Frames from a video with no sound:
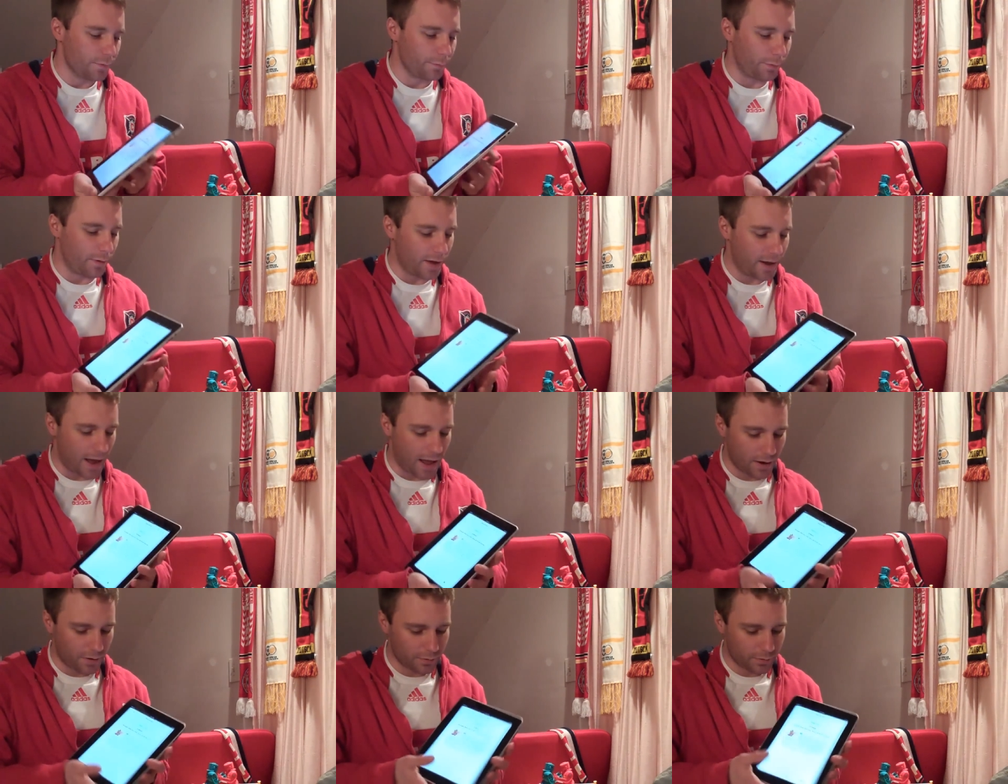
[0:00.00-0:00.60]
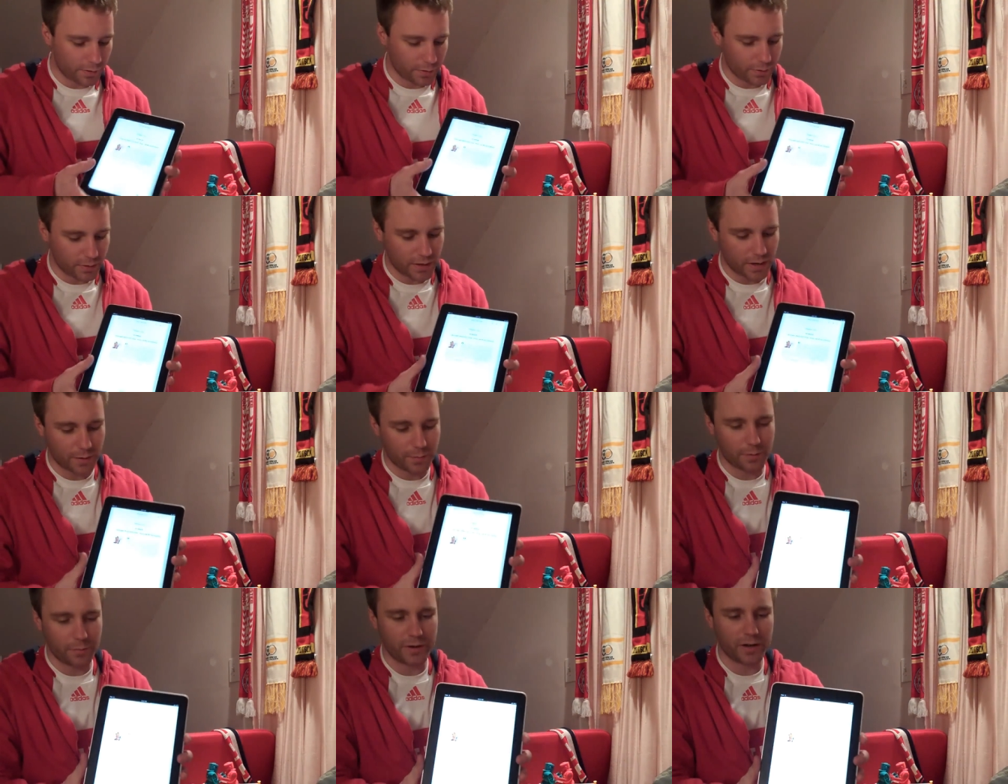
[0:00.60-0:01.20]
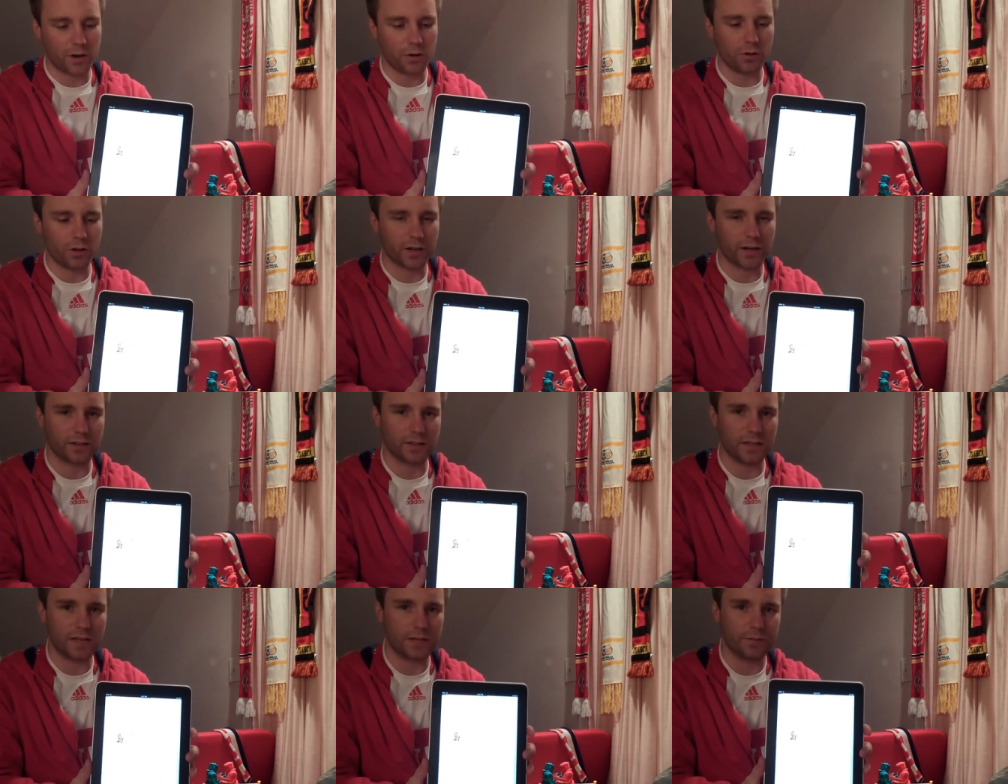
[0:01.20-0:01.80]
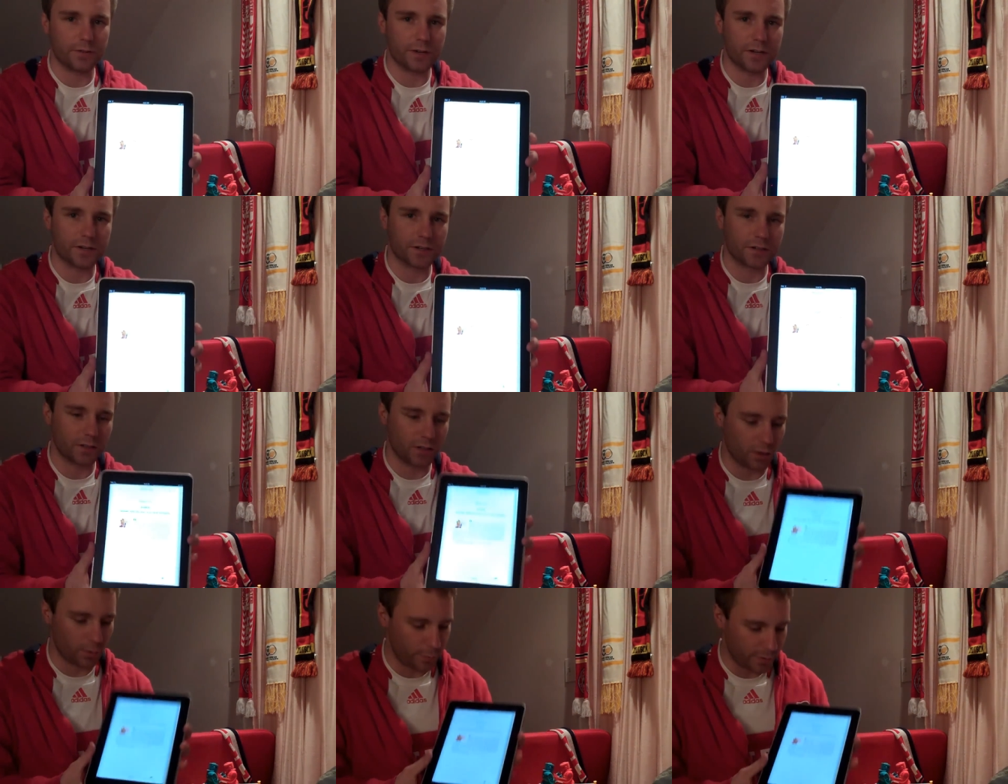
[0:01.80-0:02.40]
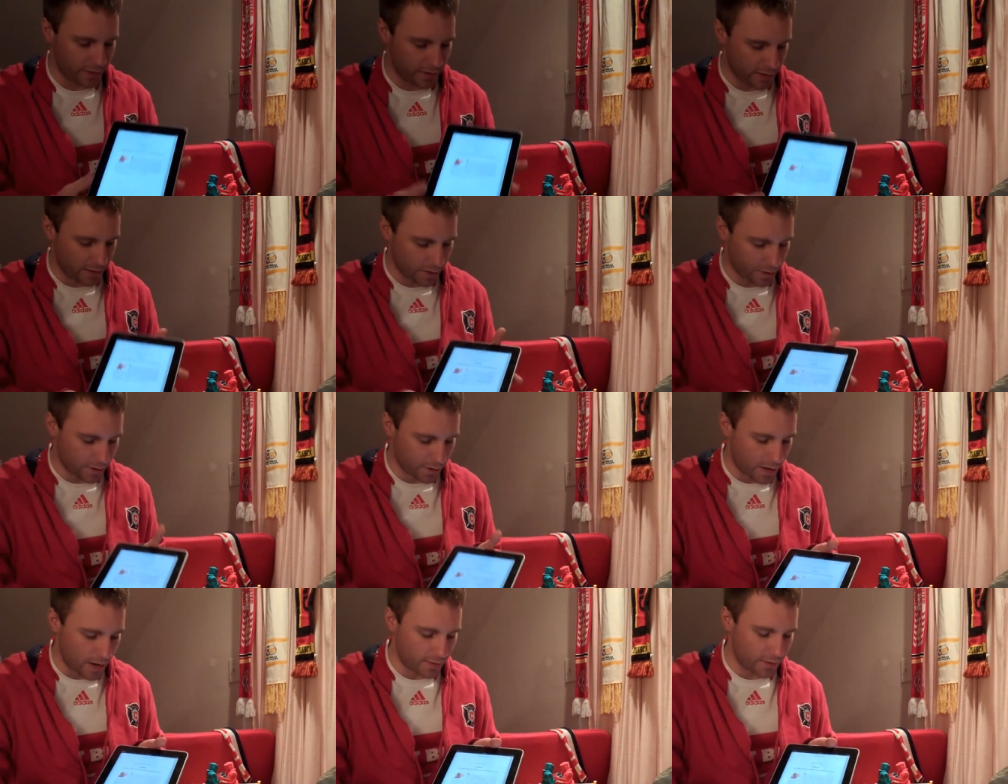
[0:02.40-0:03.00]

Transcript: But I don't know. We can go look at the e-reader a little bit here.